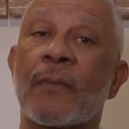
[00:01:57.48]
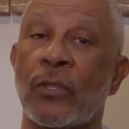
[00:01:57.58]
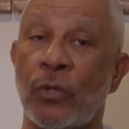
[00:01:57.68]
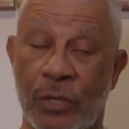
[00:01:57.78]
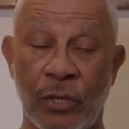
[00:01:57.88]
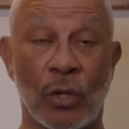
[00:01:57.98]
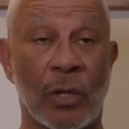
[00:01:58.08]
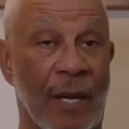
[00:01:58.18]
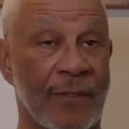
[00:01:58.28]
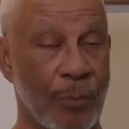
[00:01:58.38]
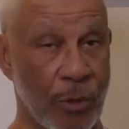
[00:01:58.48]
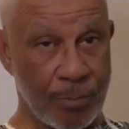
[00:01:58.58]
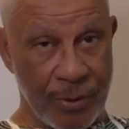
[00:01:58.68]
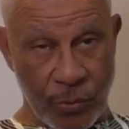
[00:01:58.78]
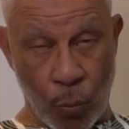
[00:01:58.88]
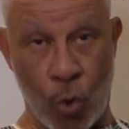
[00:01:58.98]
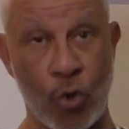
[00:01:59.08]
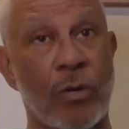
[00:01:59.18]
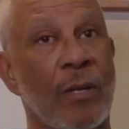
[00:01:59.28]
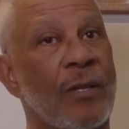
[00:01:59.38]
you did your life's purpose
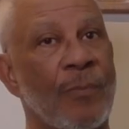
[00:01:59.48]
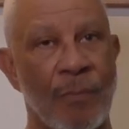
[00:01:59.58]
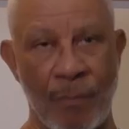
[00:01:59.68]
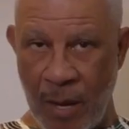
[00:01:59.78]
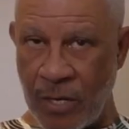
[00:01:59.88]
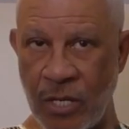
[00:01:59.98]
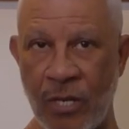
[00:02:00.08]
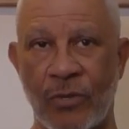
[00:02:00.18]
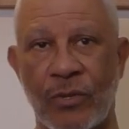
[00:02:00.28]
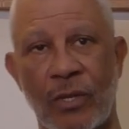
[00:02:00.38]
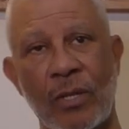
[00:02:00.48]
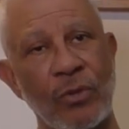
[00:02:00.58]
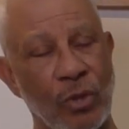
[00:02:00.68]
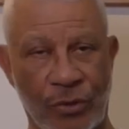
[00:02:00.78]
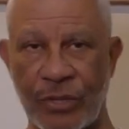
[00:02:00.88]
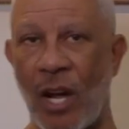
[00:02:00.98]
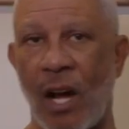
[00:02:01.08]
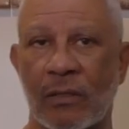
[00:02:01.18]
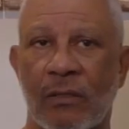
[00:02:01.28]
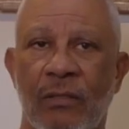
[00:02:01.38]
work many years ago, you're a
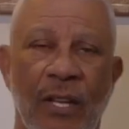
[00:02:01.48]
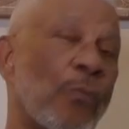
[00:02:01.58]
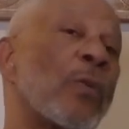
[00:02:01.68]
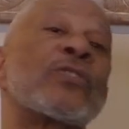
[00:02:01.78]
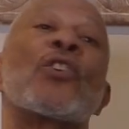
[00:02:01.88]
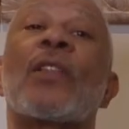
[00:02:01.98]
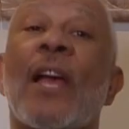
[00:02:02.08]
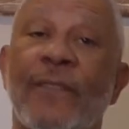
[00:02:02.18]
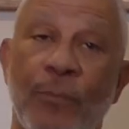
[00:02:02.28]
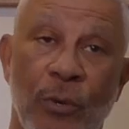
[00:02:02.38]
doctor and that was your life's